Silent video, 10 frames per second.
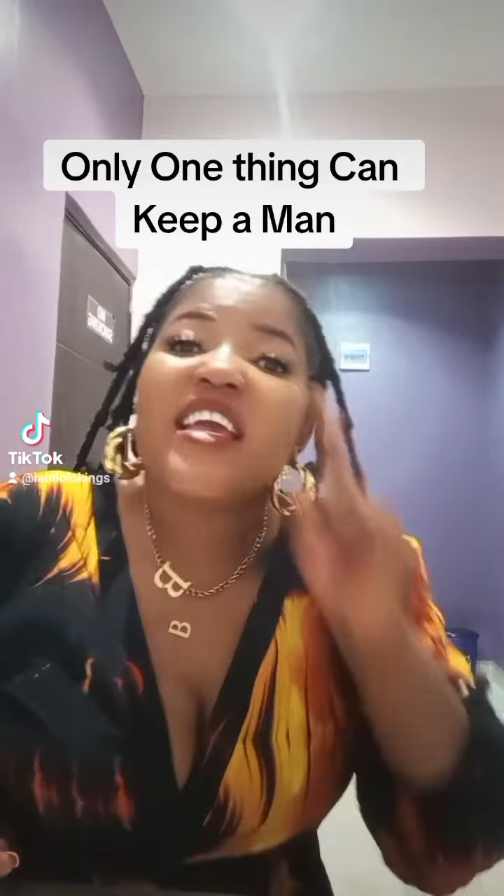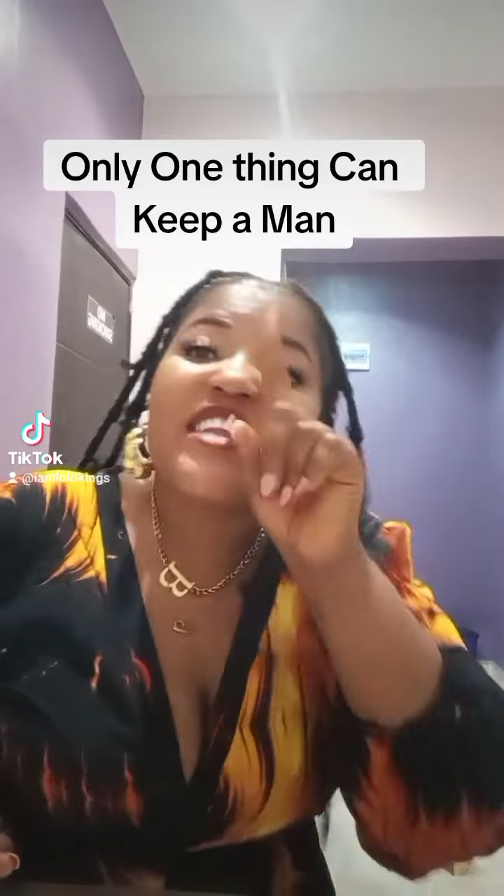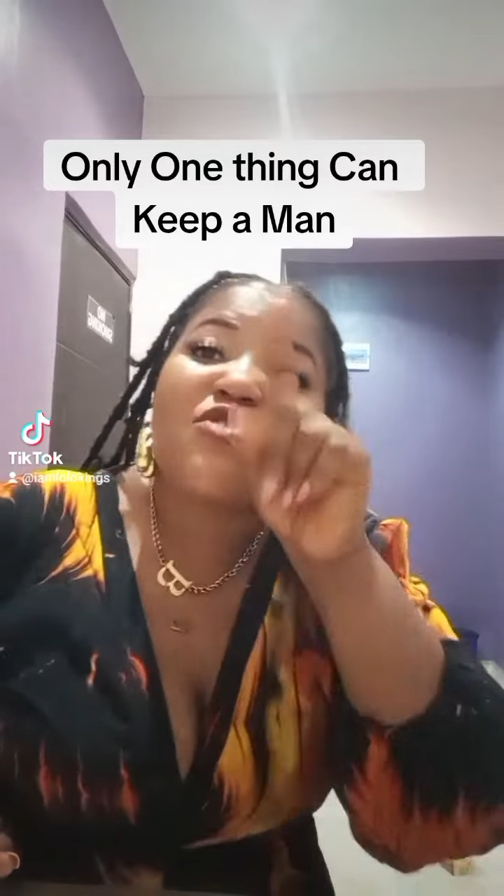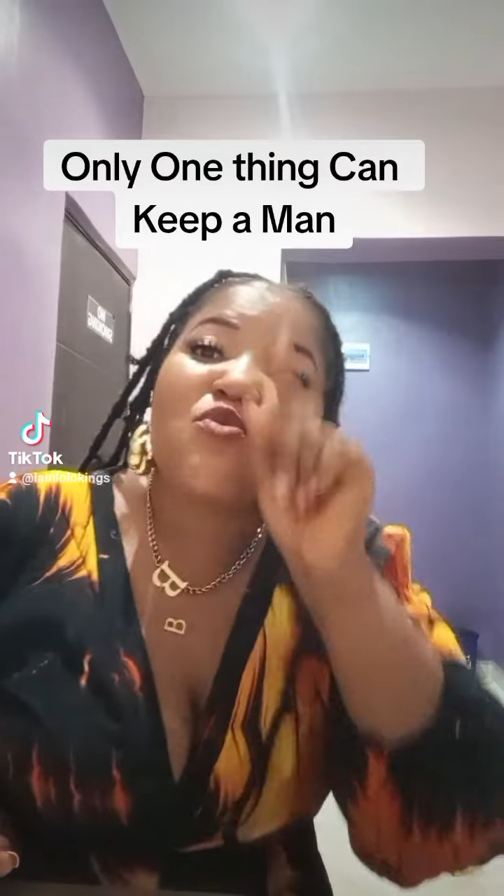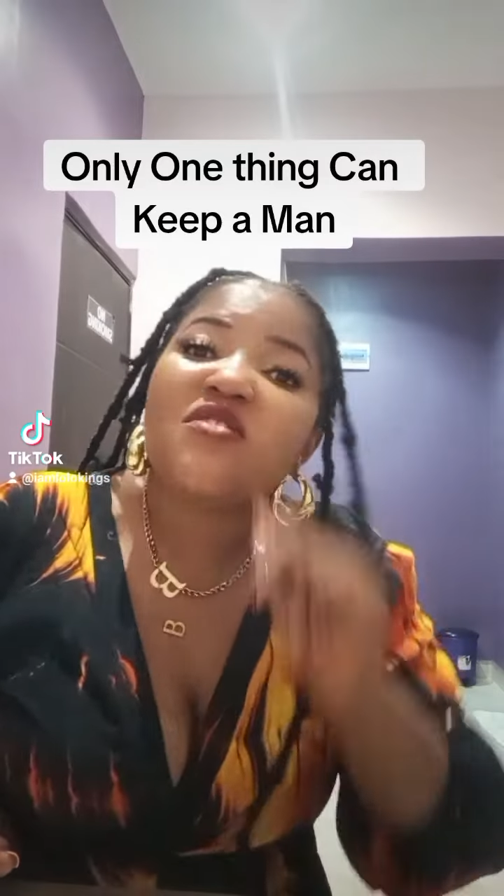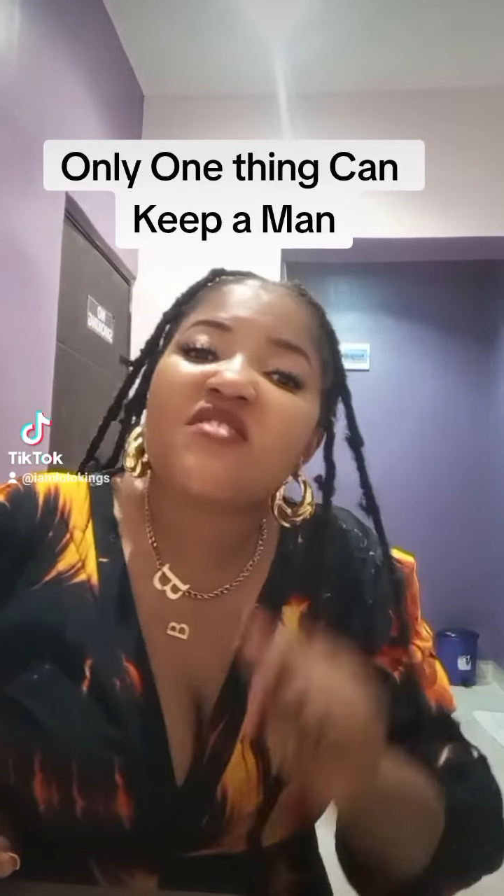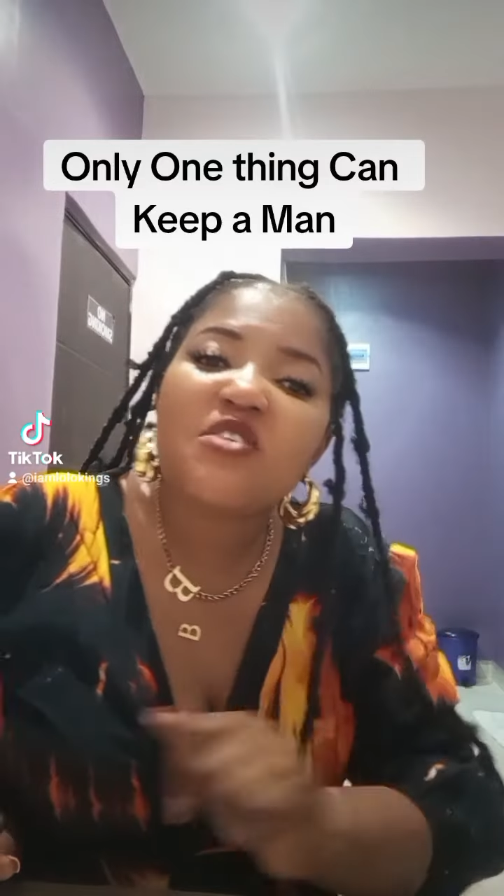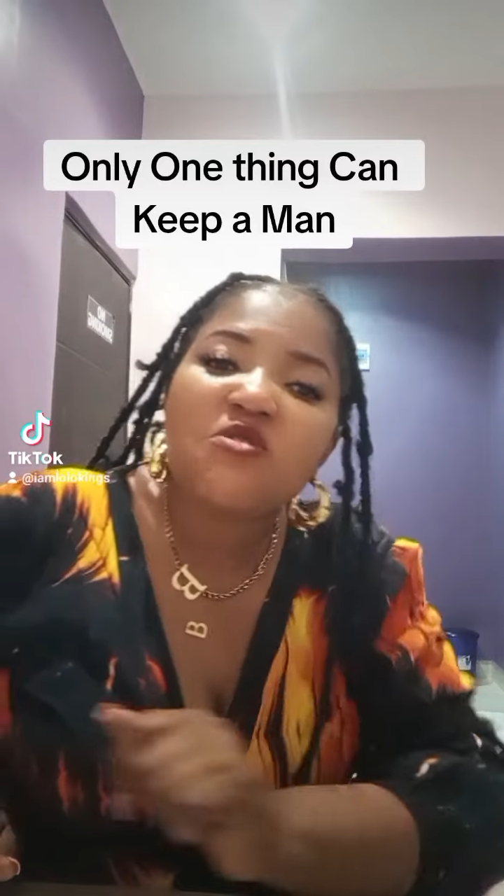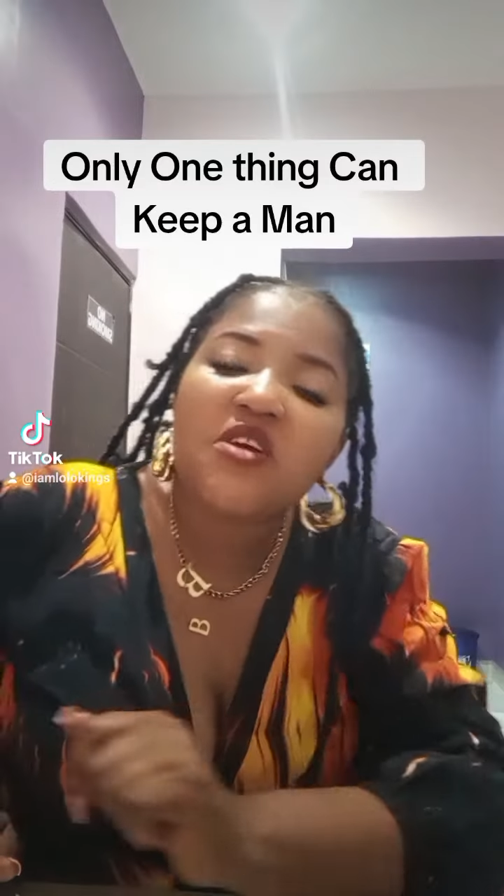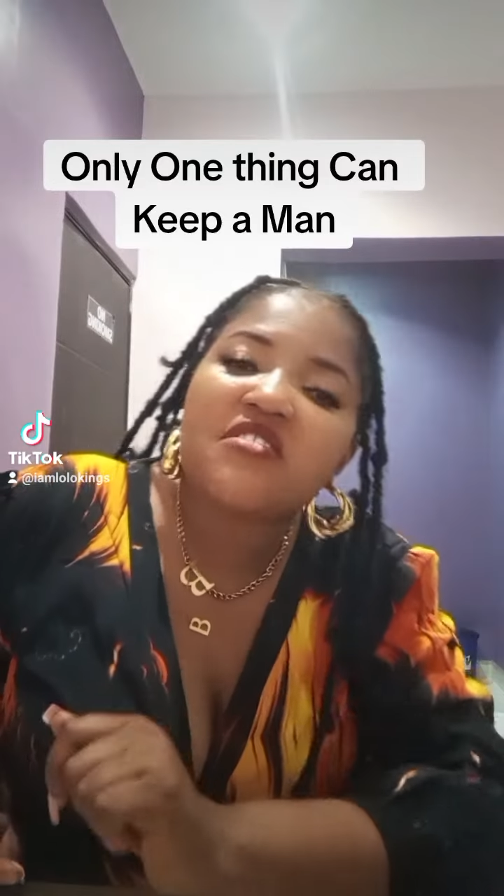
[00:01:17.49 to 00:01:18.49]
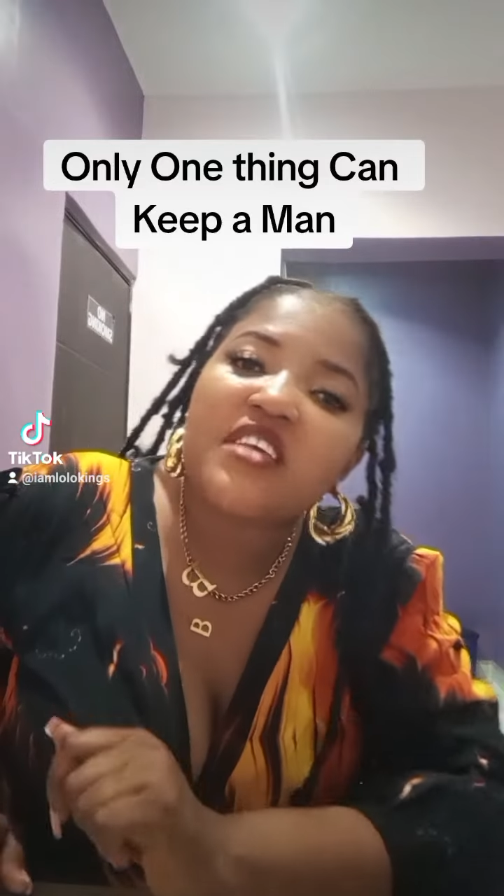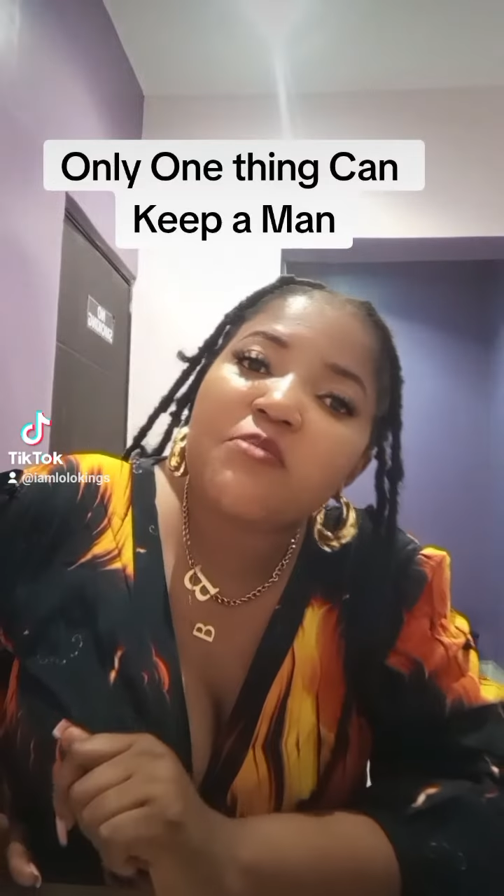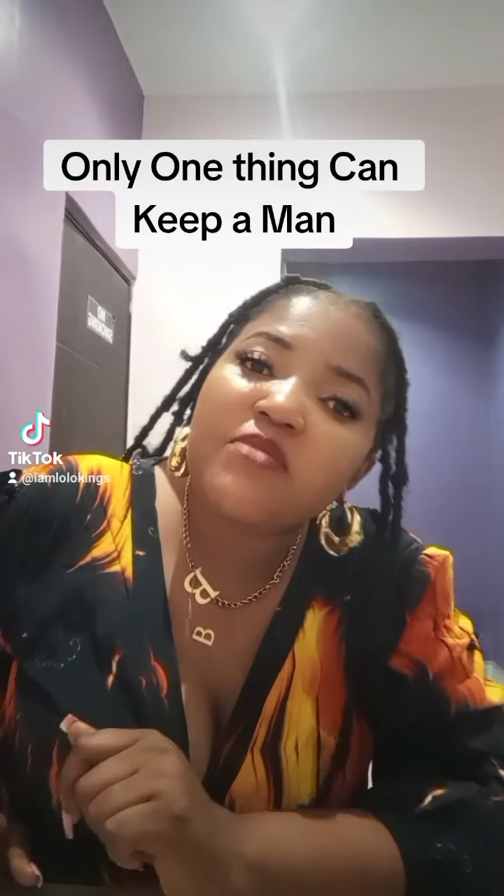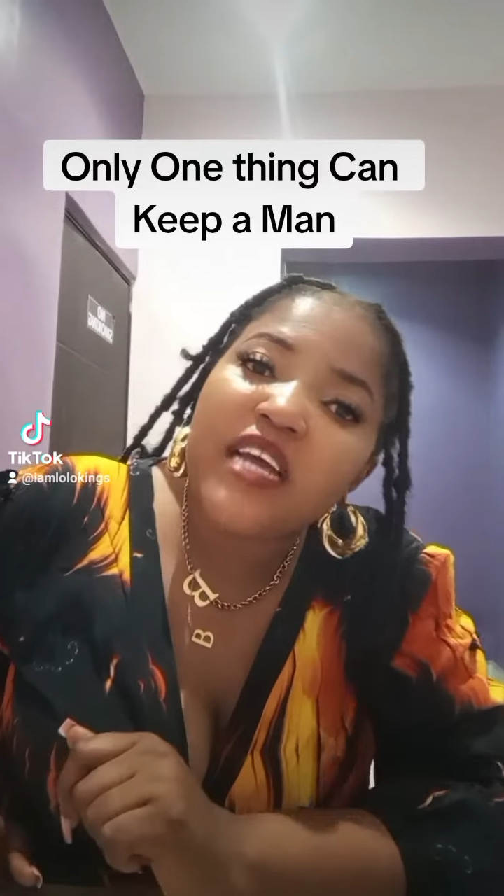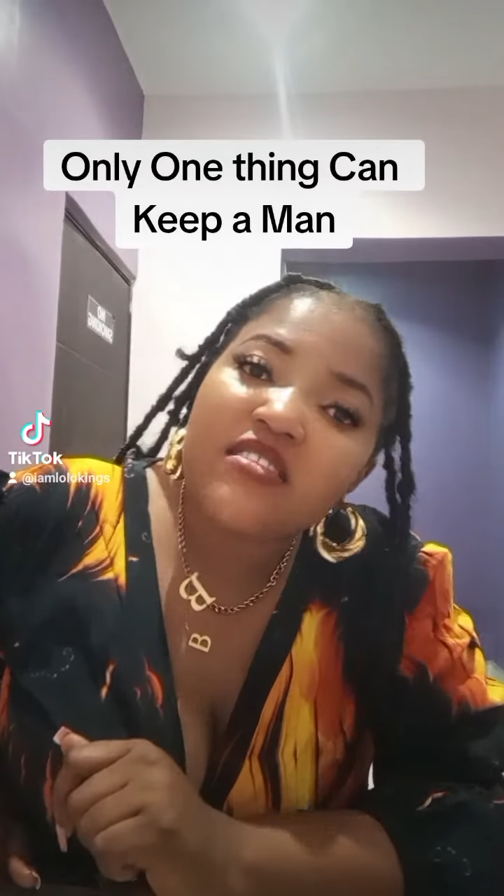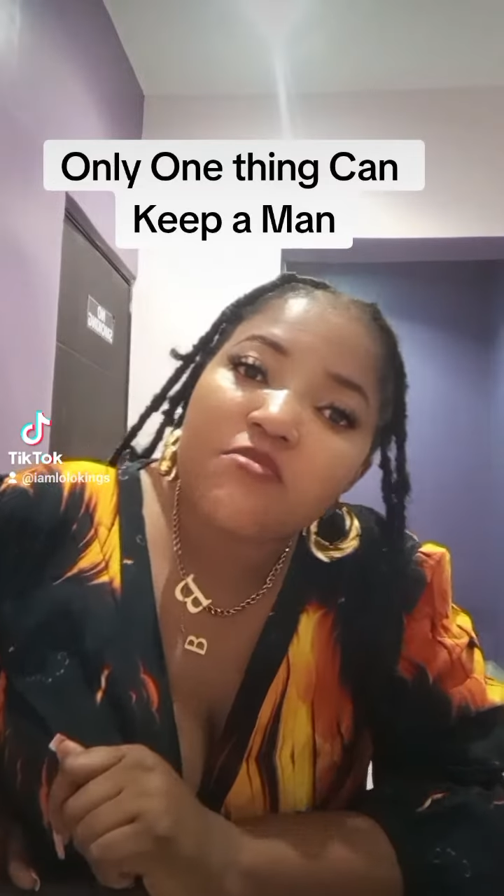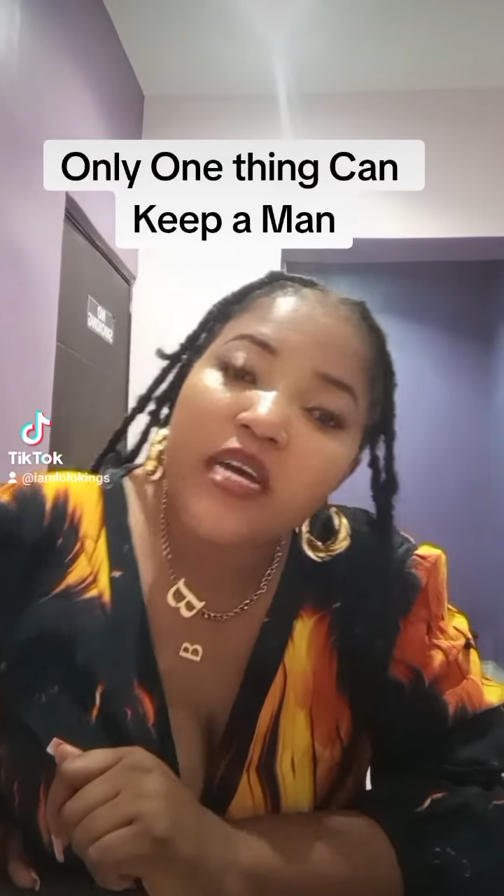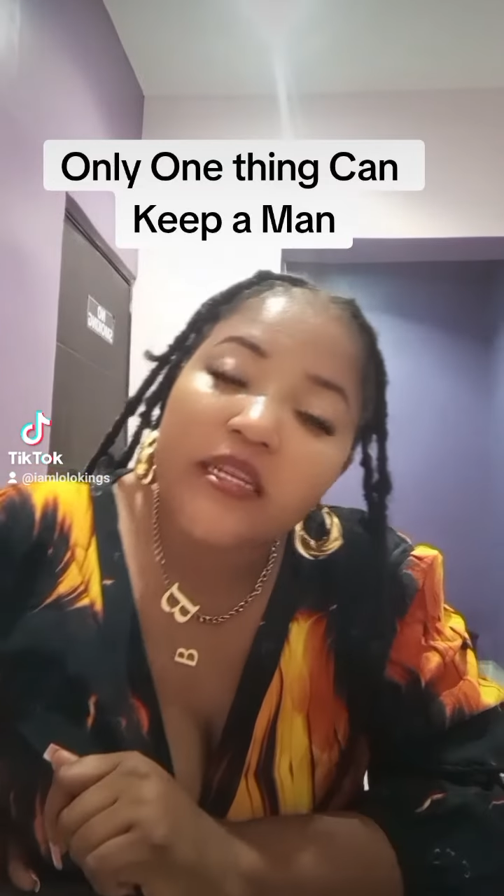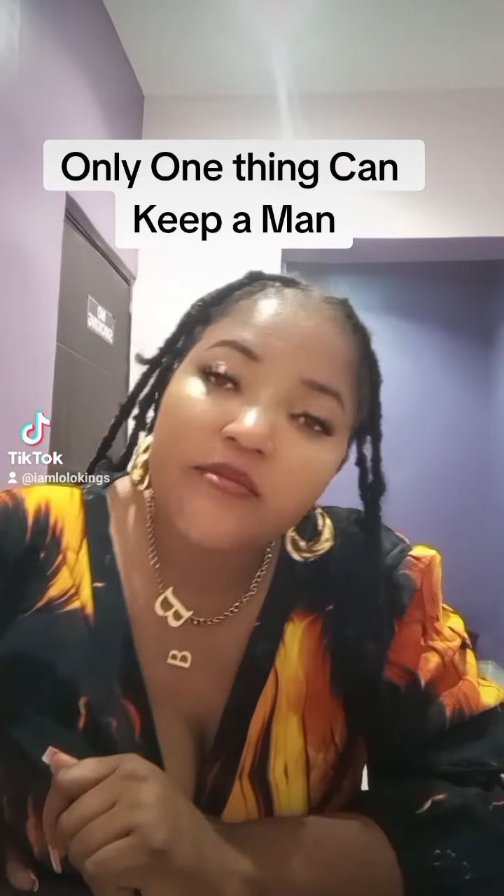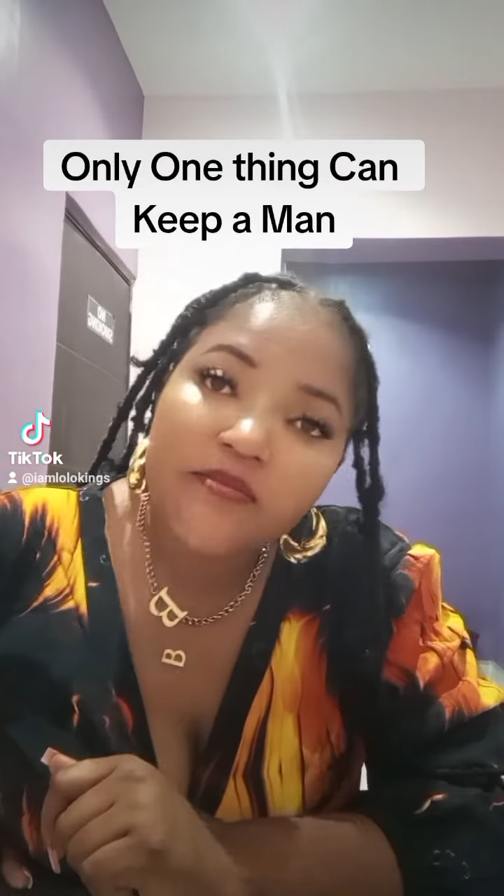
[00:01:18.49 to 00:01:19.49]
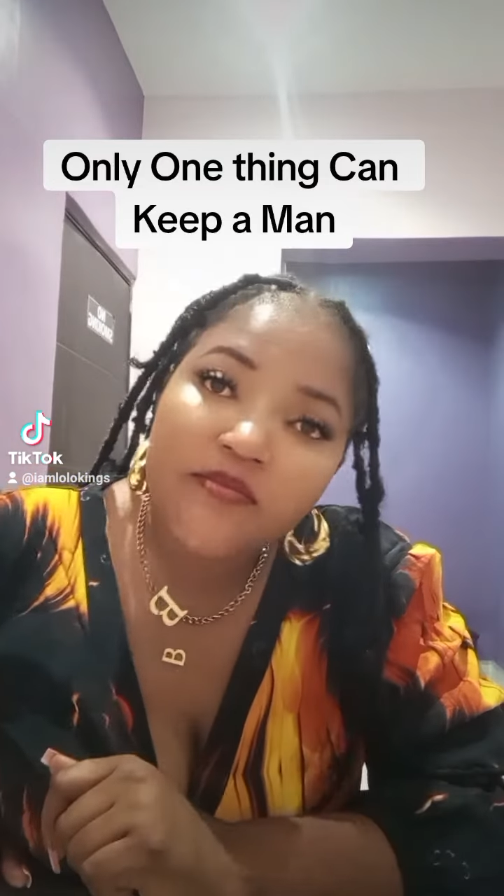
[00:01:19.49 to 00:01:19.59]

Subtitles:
It will still not keep that man.